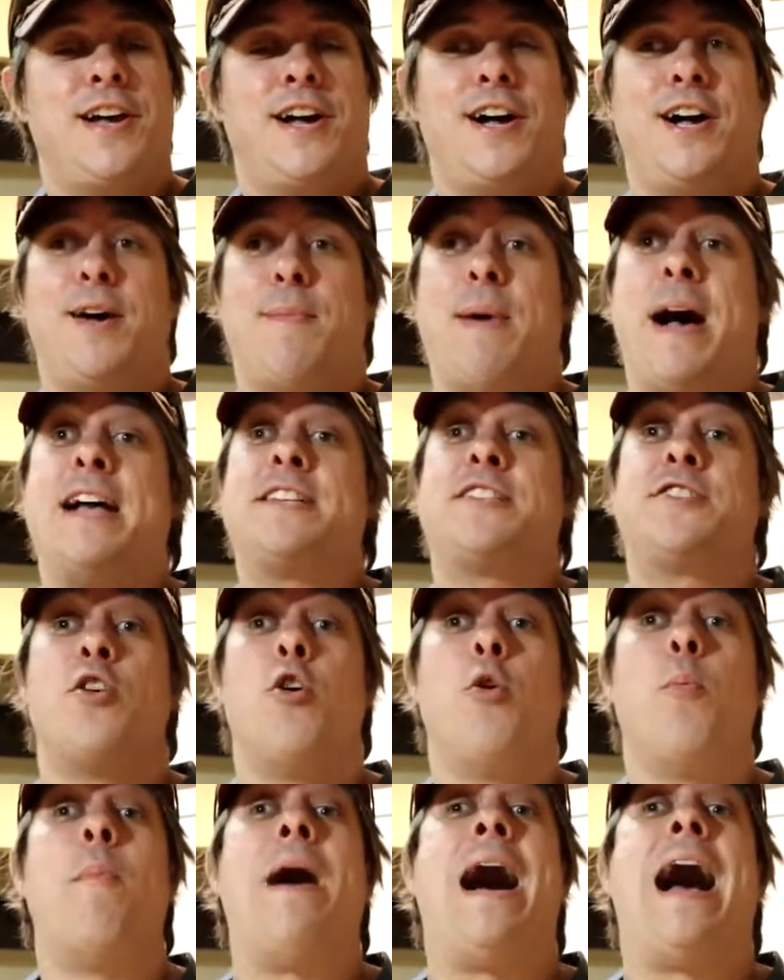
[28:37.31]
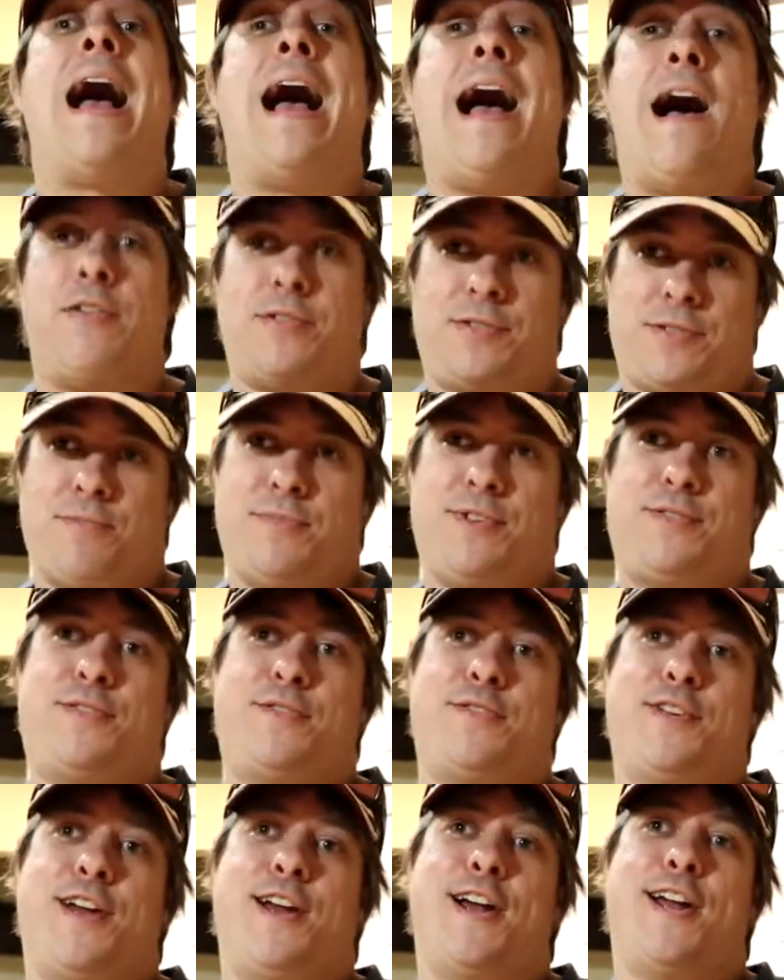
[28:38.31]
I sold my house to
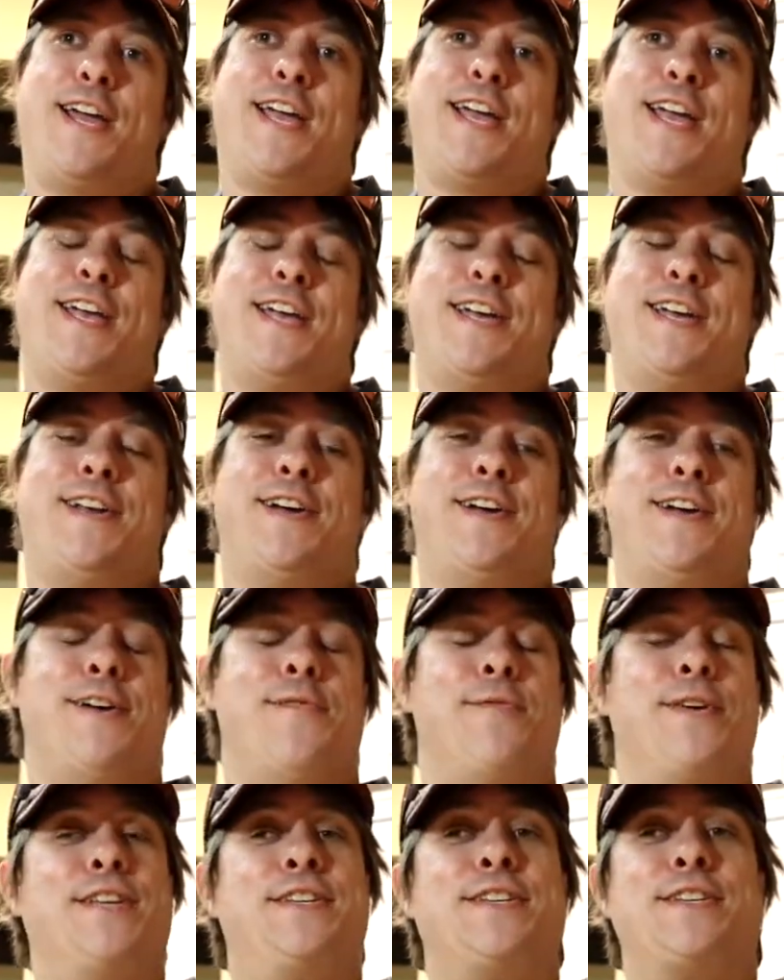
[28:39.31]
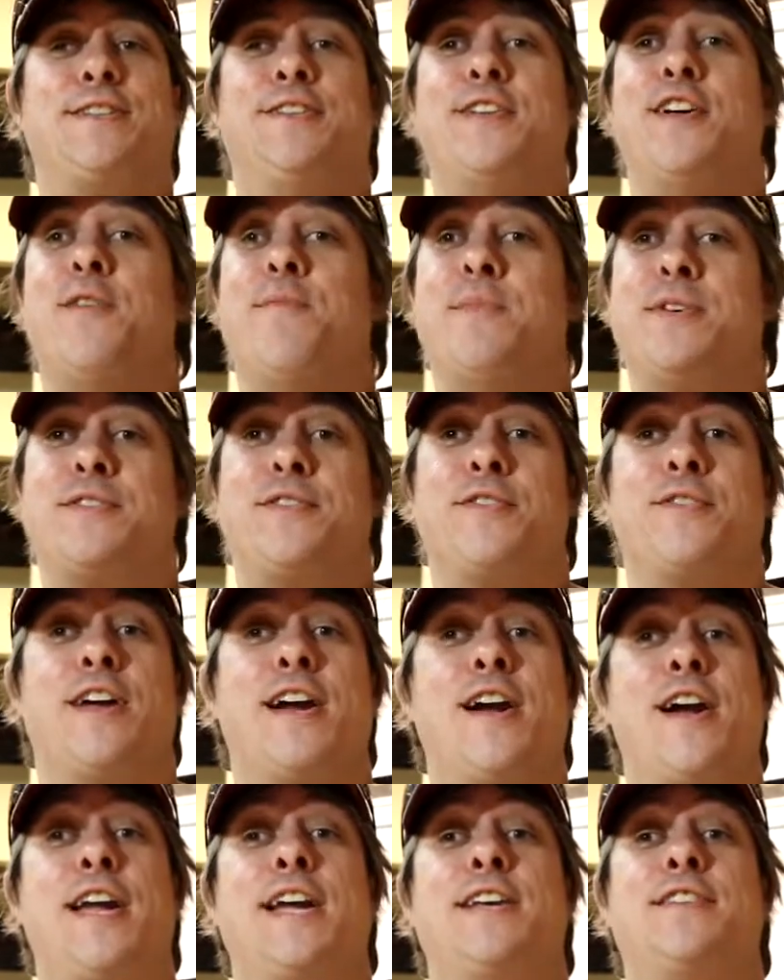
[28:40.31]
Mr. Larry, and we just love Mr.
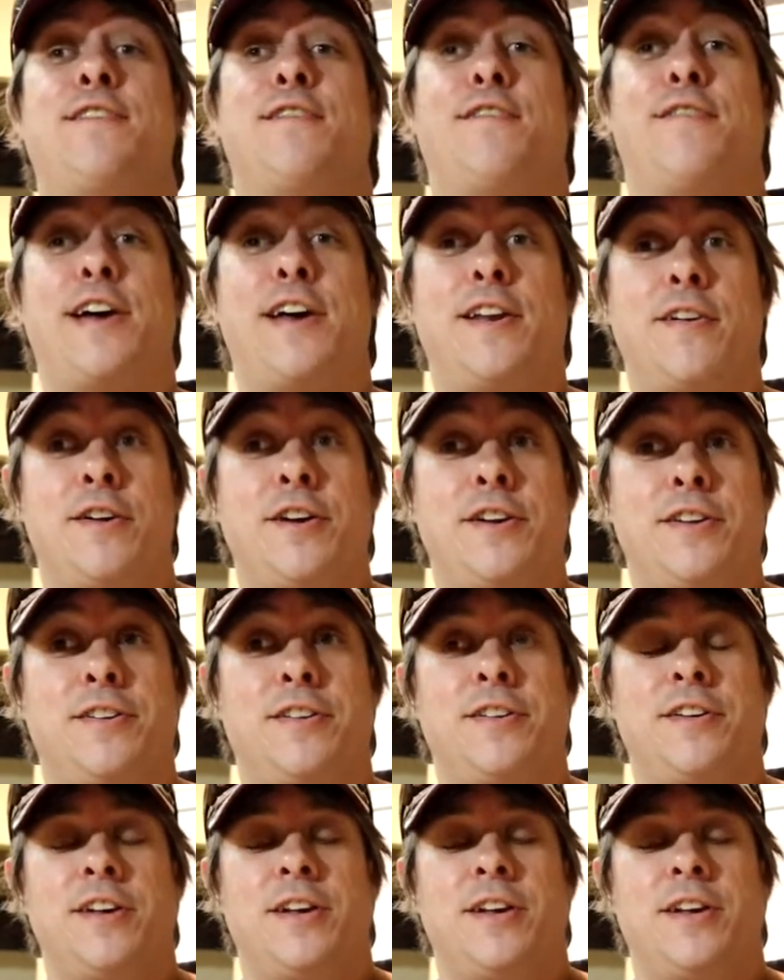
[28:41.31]
Larry. He's a veteran.